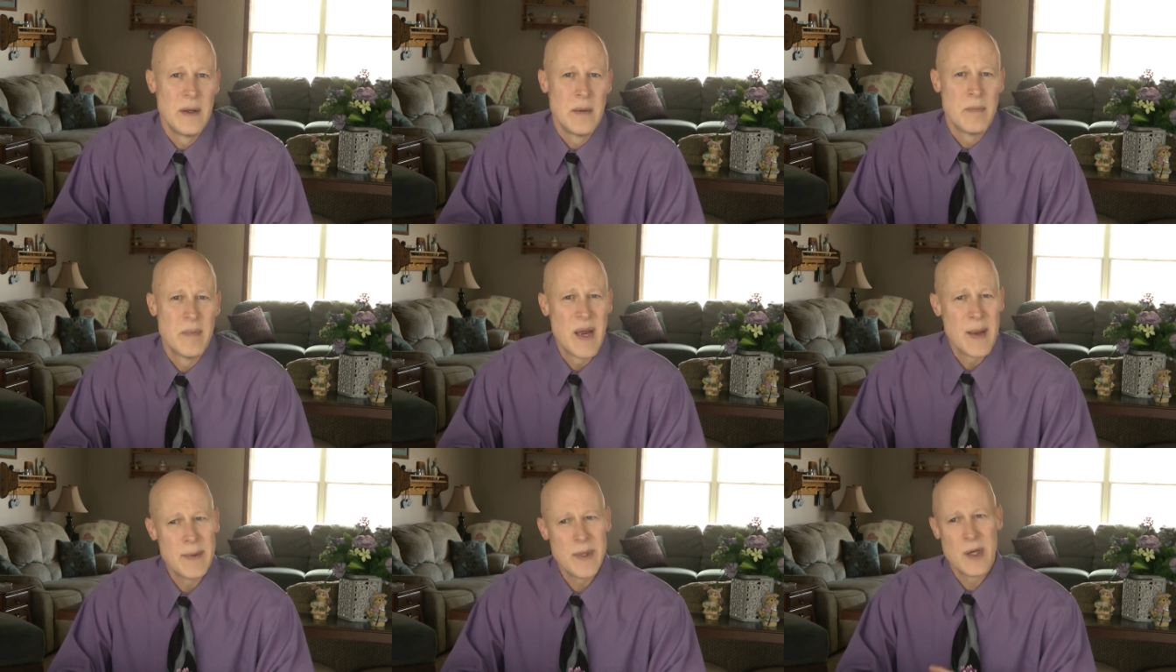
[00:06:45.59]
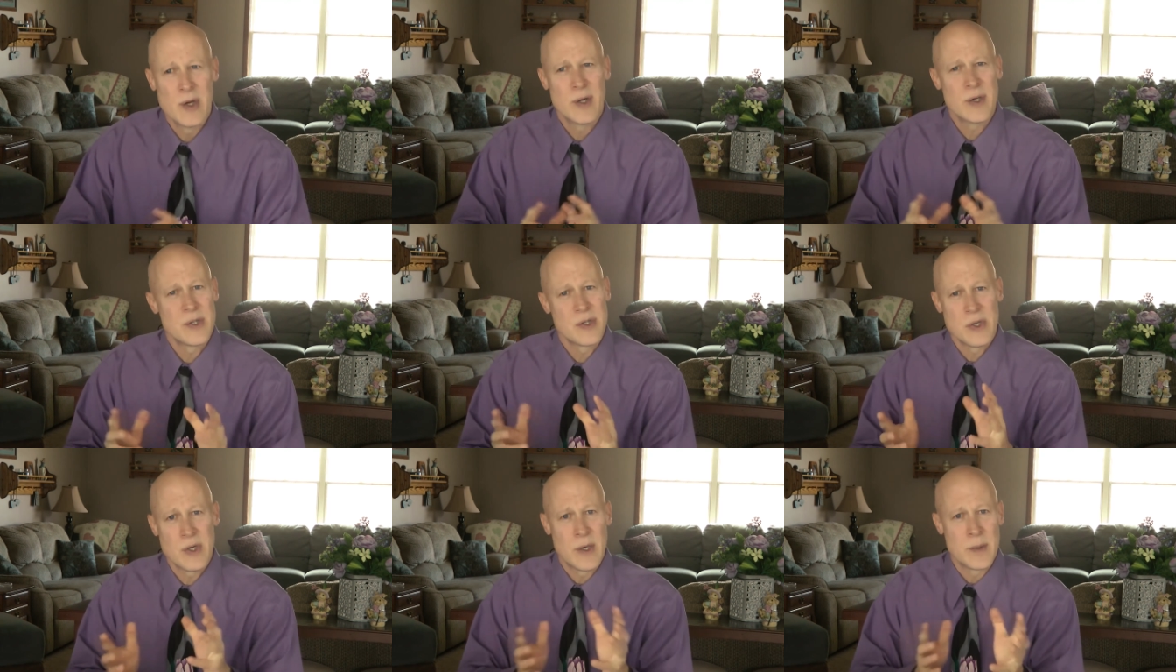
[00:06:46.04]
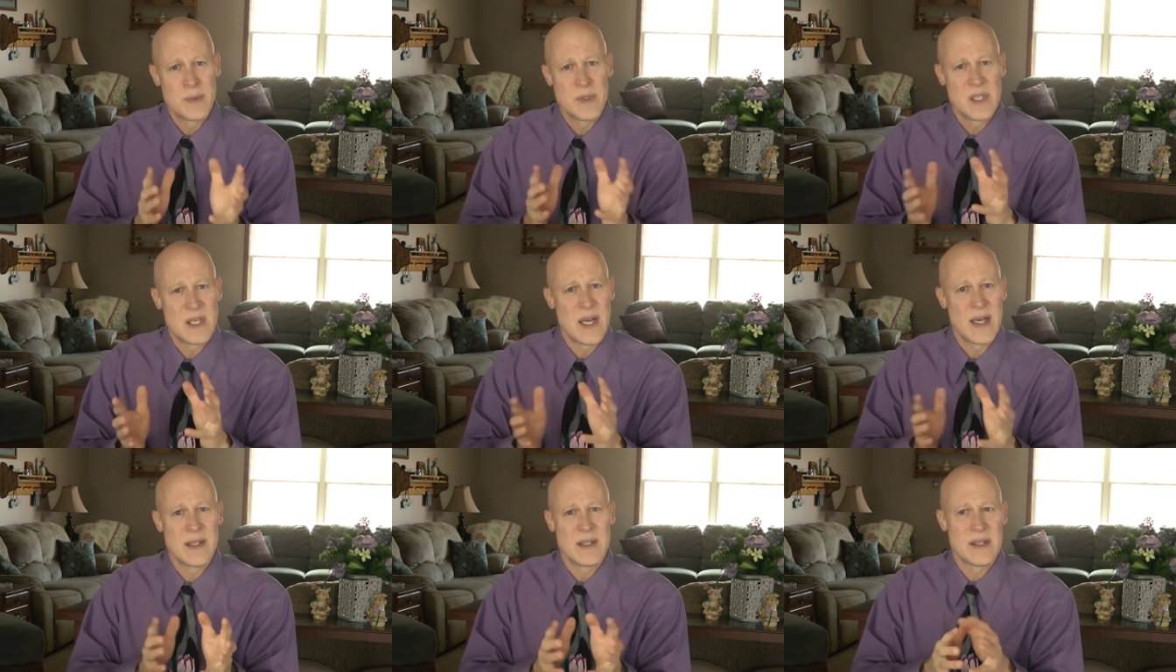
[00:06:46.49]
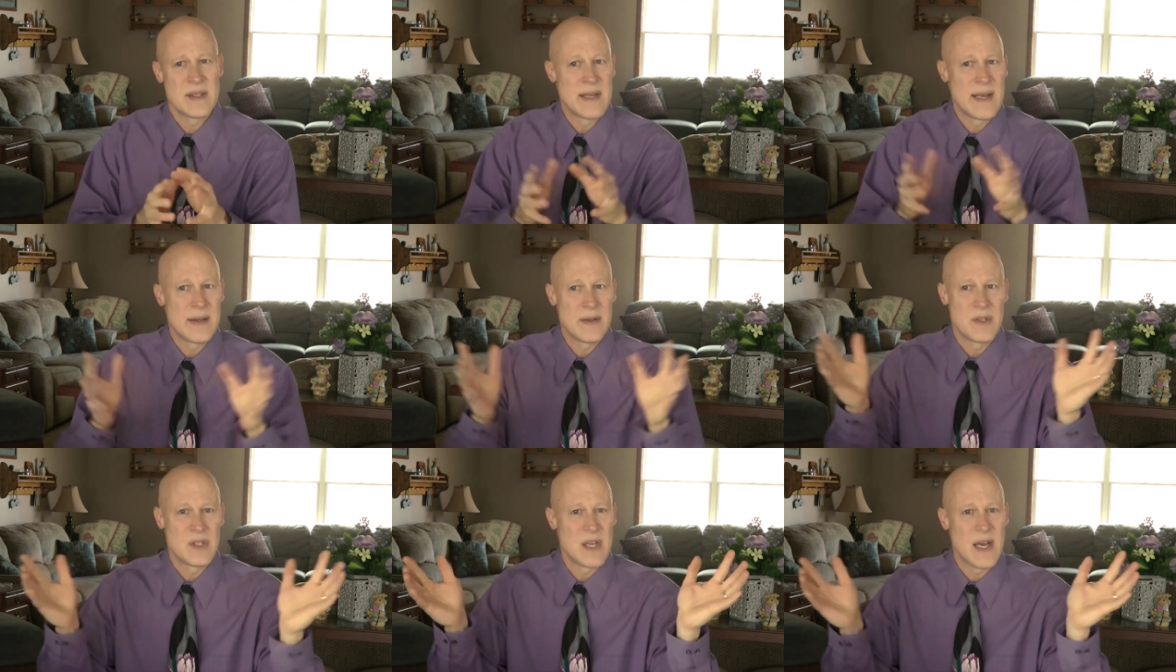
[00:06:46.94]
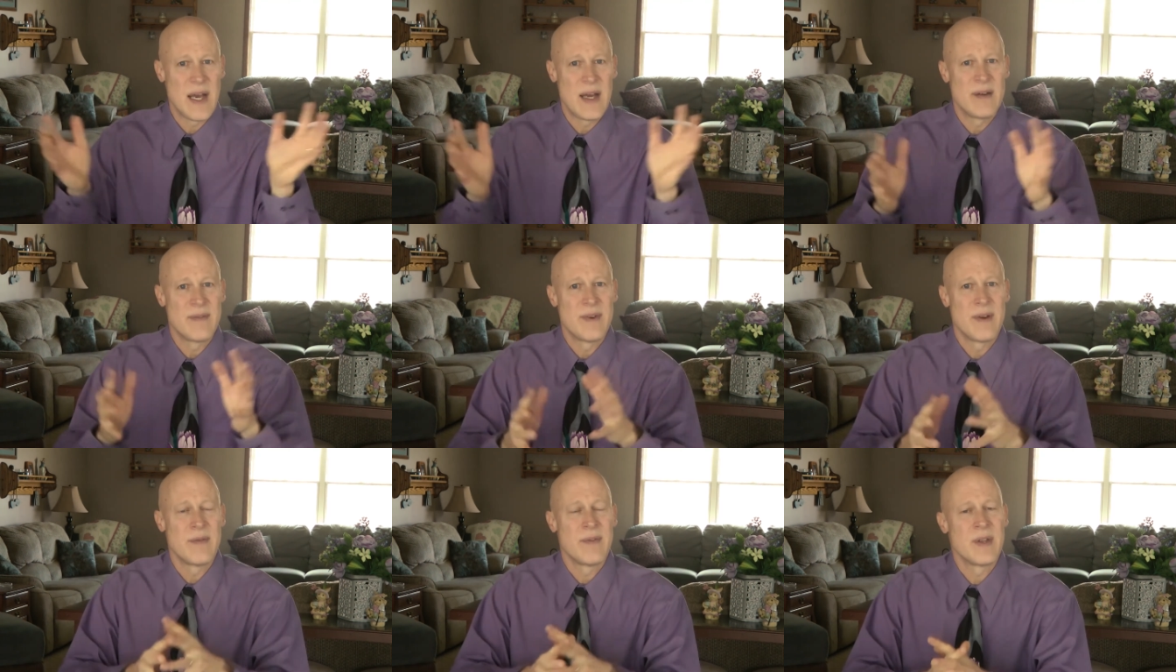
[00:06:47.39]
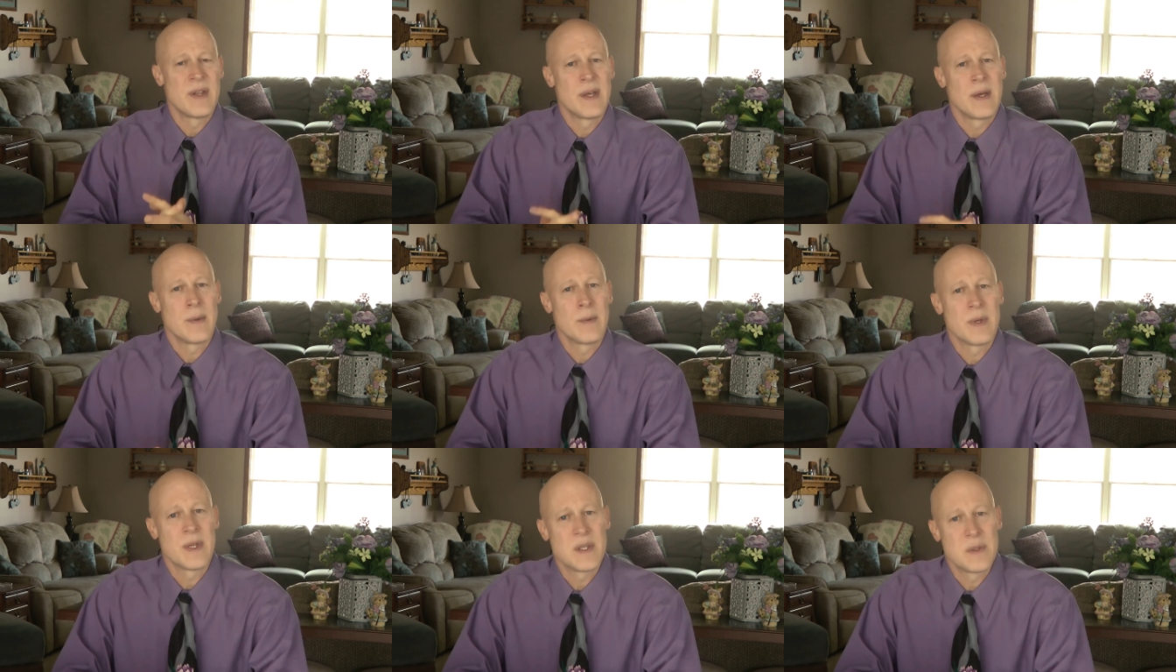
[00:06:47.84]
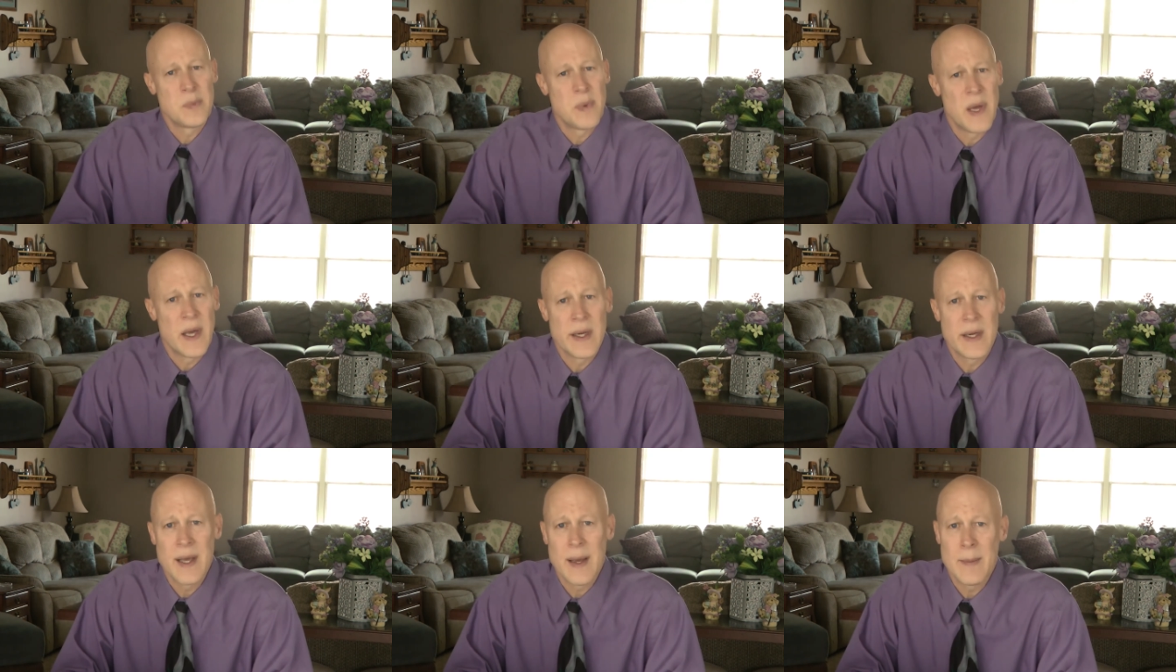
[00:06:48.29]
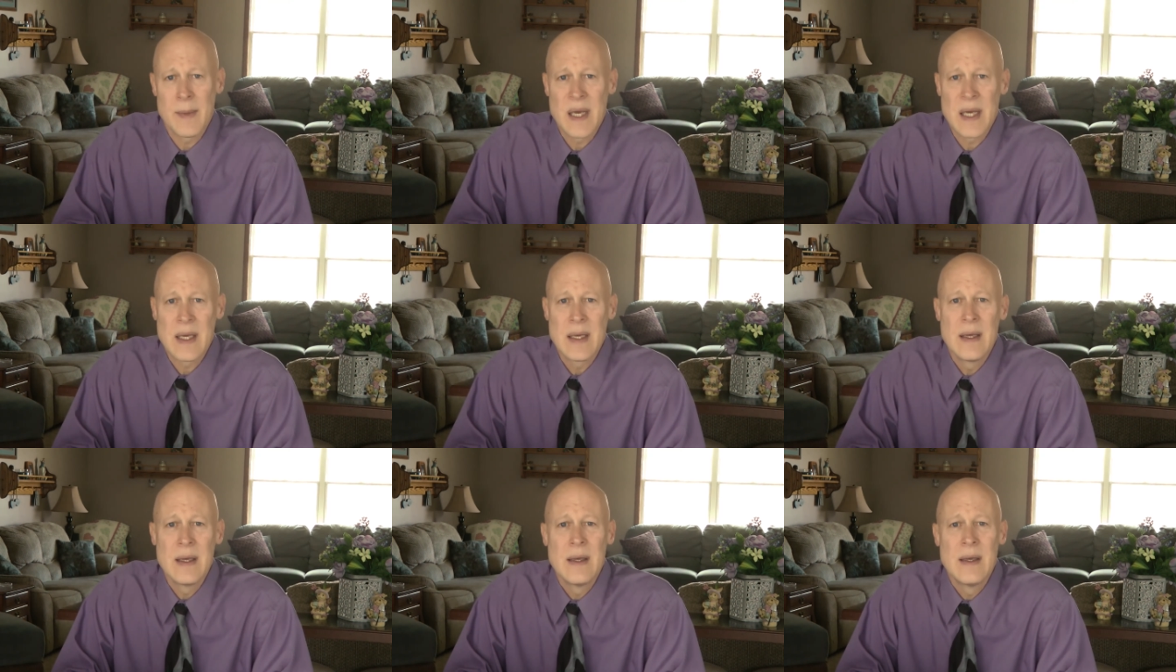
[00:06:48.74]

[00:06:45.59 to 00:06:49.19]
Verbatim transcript: Maybe your circumstances outside of everything with this pandemic